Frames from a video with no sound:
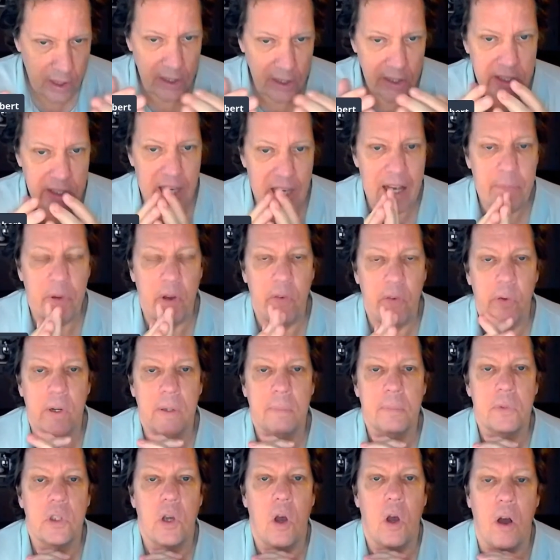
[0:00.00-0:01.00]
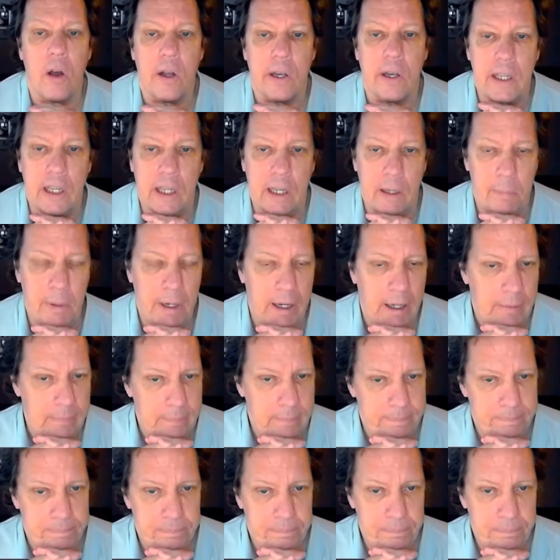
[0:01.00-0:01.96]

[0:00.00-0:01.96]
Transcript: example of what I'm talking about.